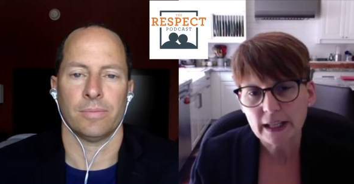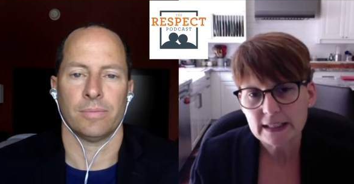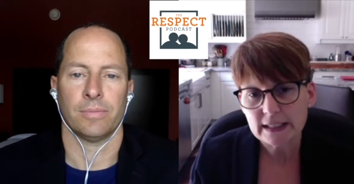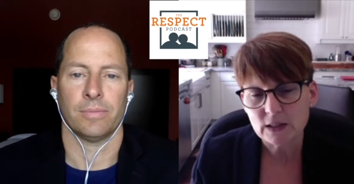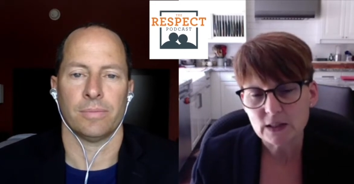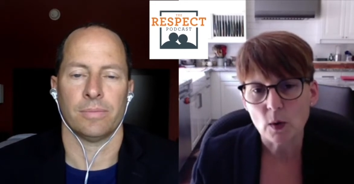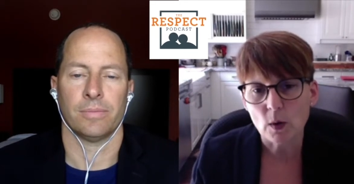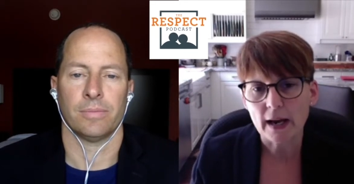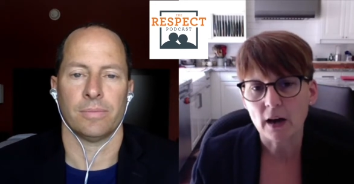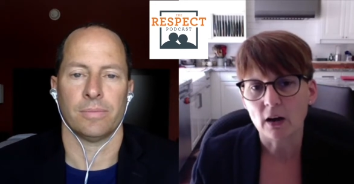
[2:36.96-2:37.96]
Speaker 1: places
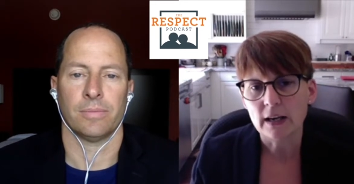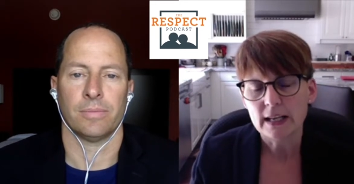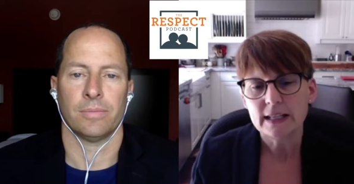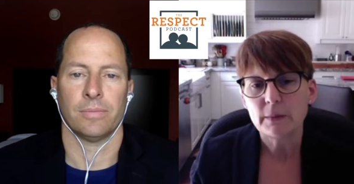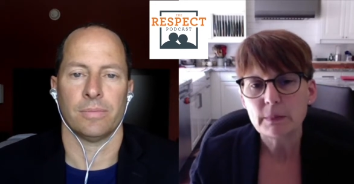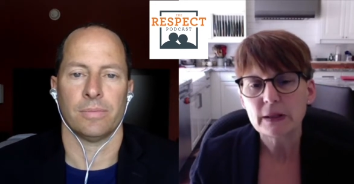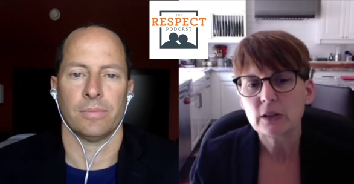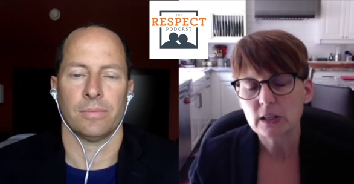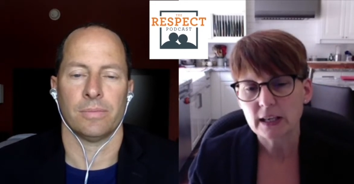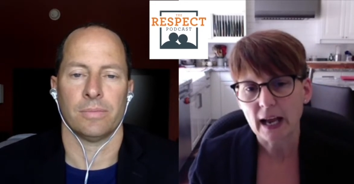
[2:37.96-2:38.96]
where the
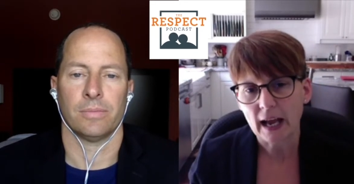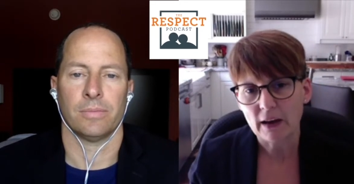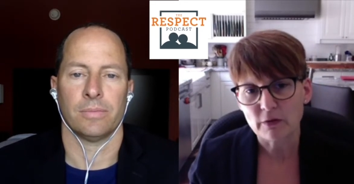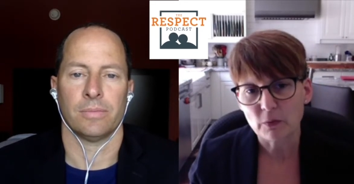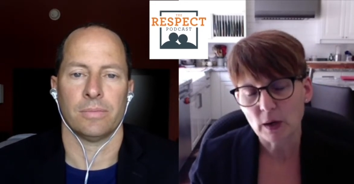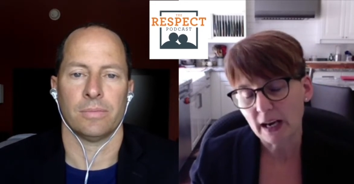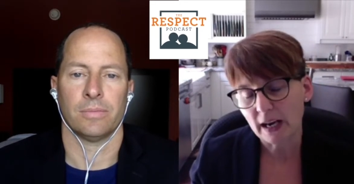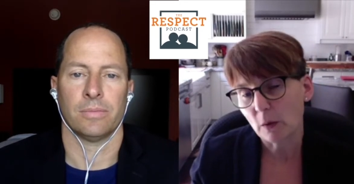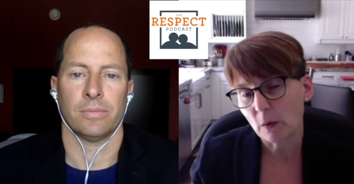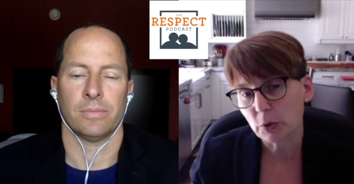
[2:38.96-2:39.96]
ability to have what
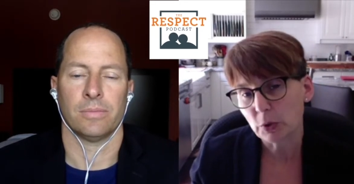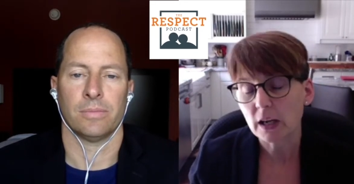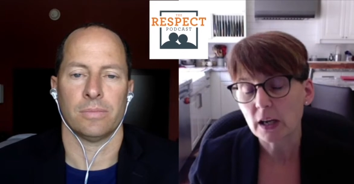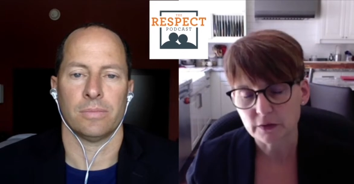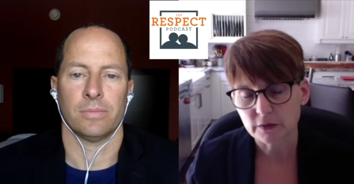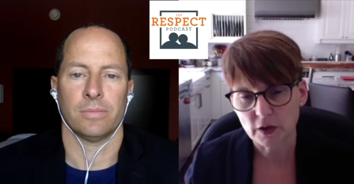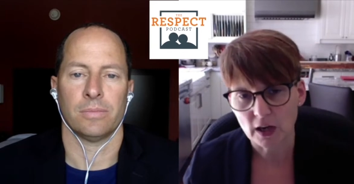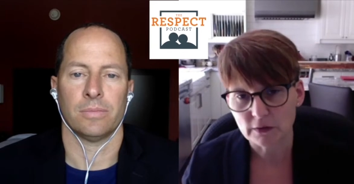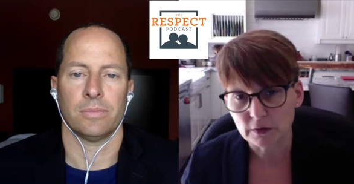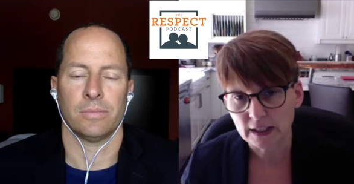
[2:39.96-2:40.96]
I call productive
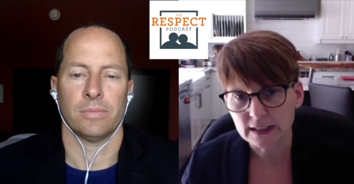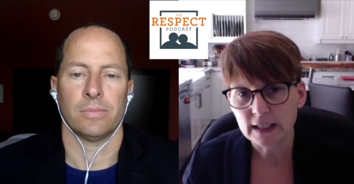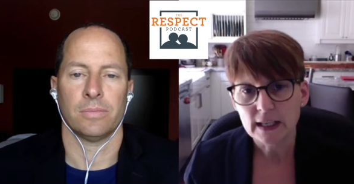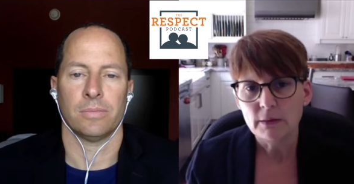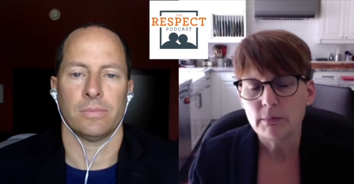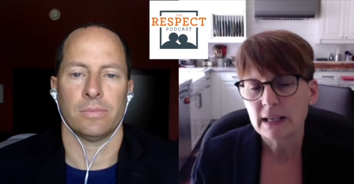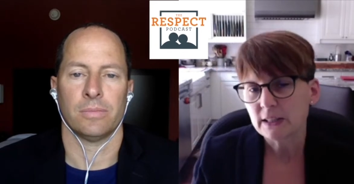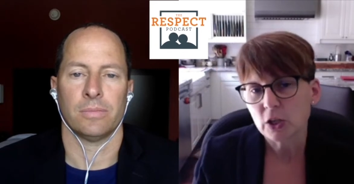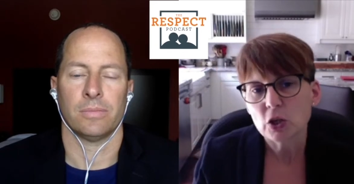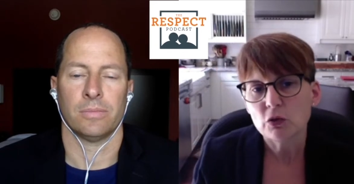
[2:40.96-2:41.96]
conflict
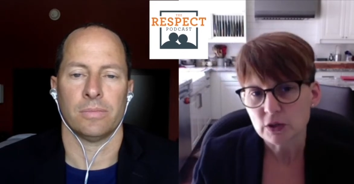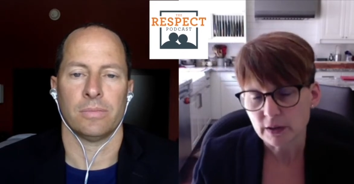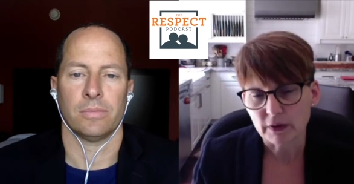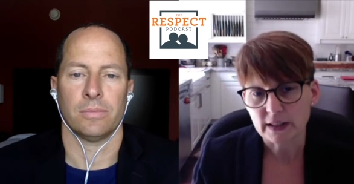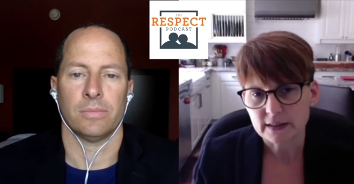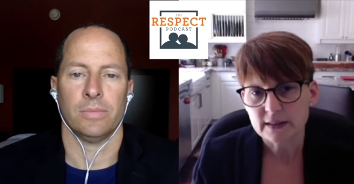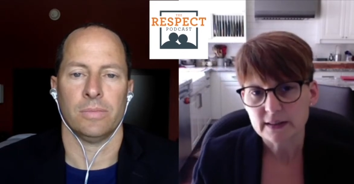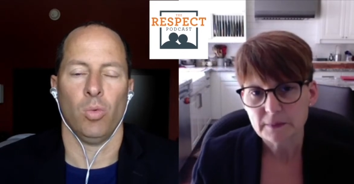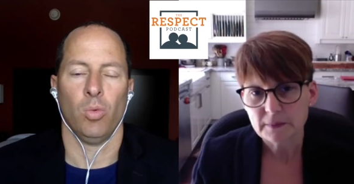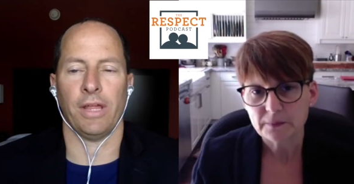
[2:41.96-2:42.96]
makes a huge
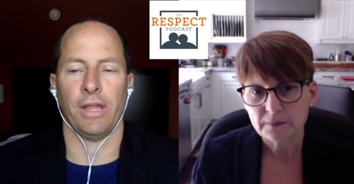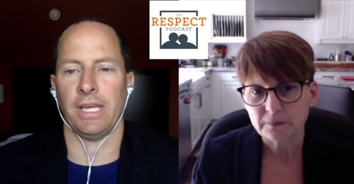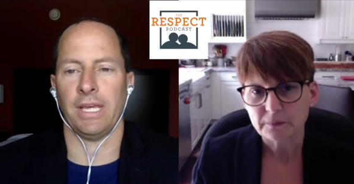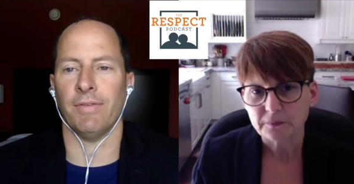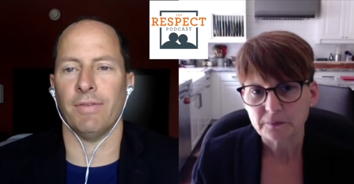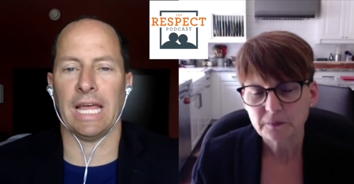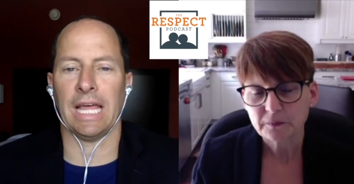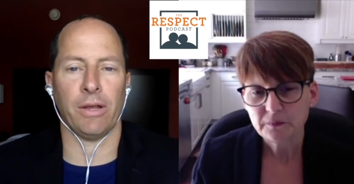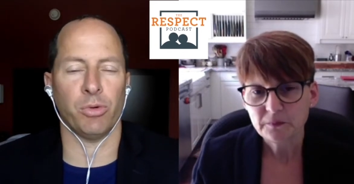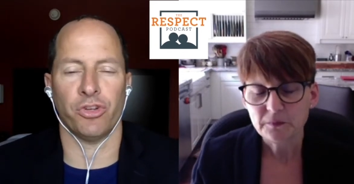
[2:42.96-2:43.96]
difference.
Speaker 2: Well, I think
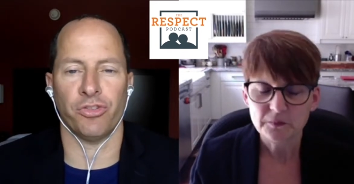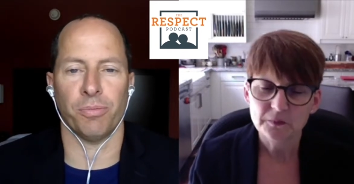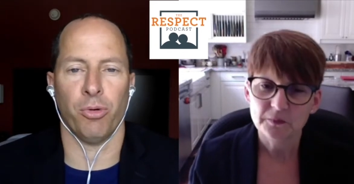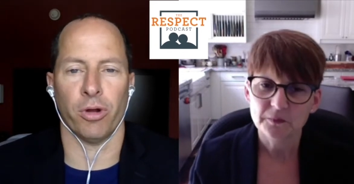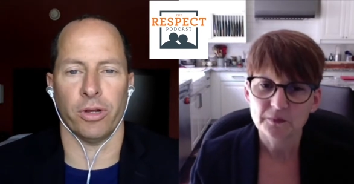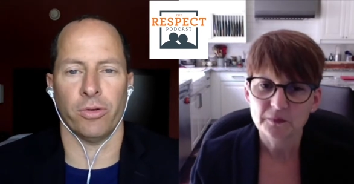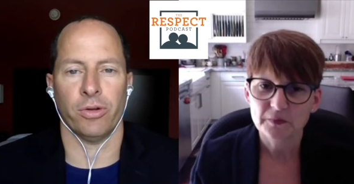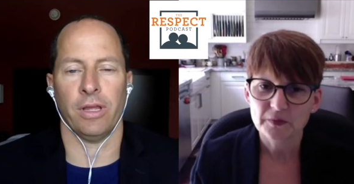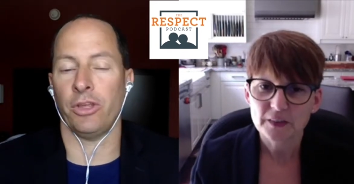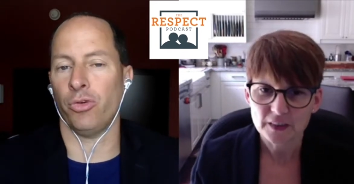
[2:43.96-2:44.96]
even language is
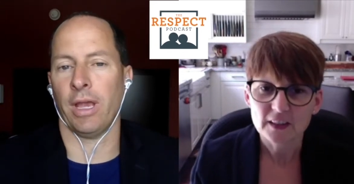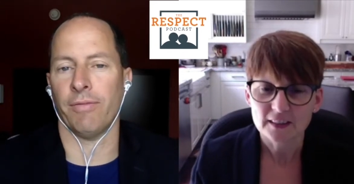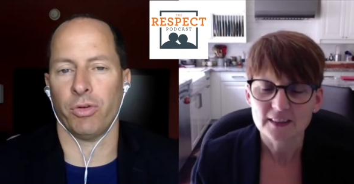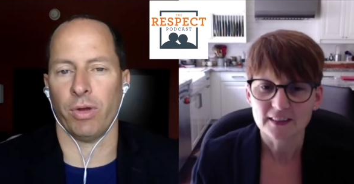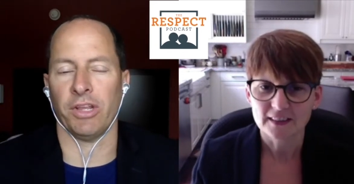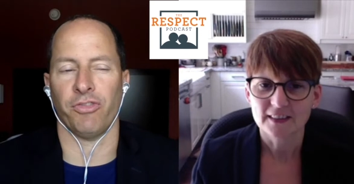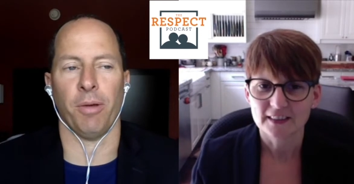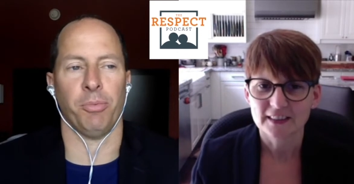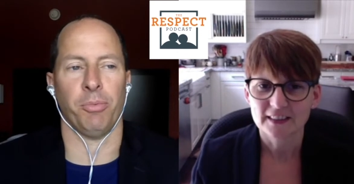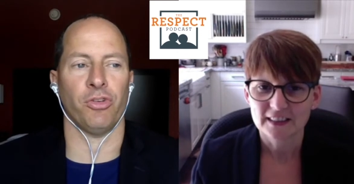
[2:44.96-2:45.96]
important. You gave a great
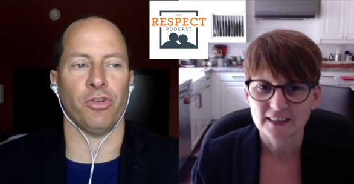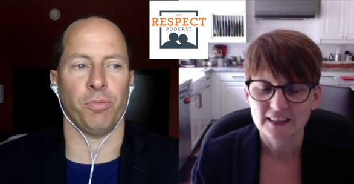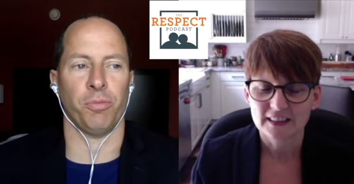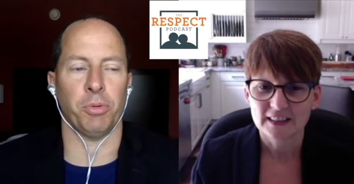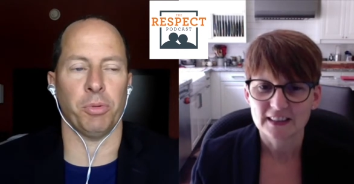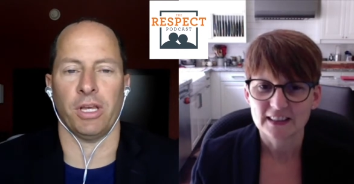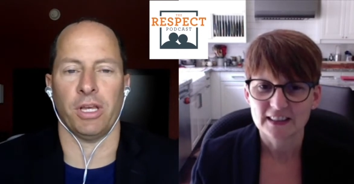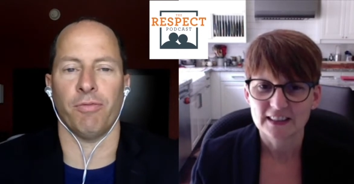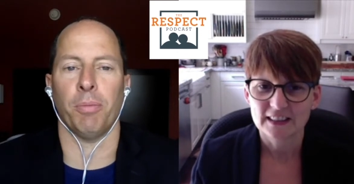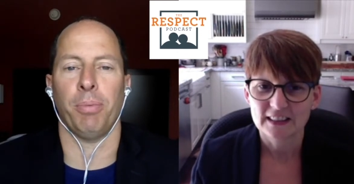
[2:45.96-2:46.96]
example there. You said people
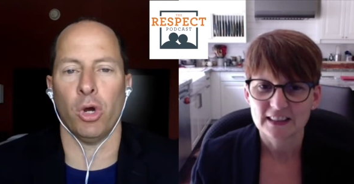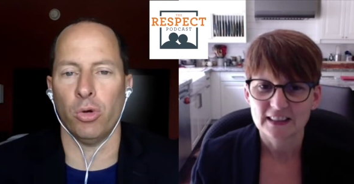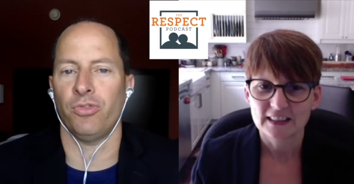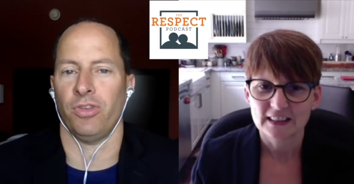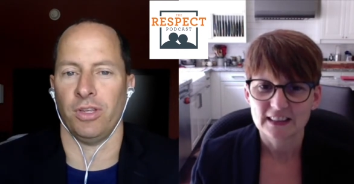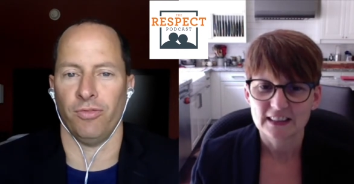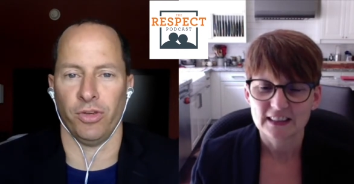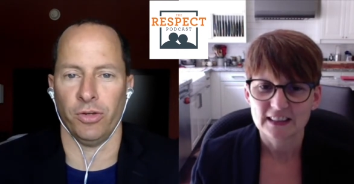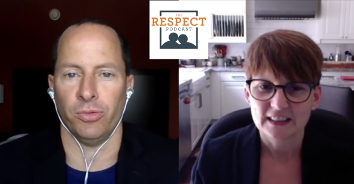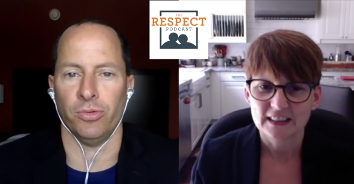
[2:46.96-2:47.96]
think of
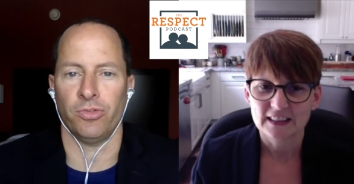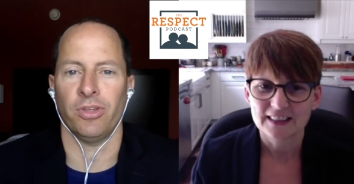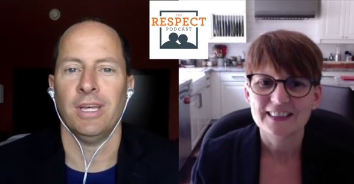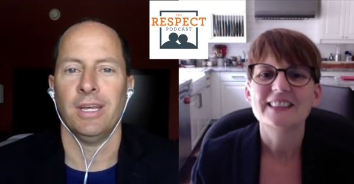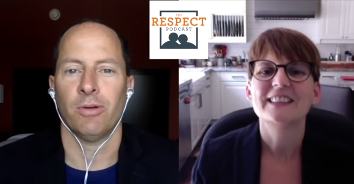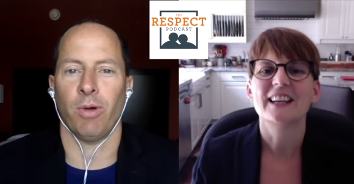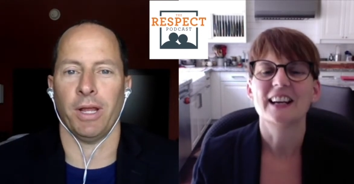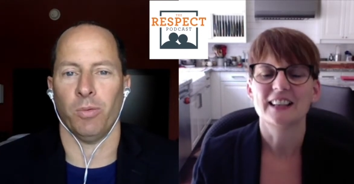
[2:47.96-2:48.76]
opposing views,
Speaker 1: yeah.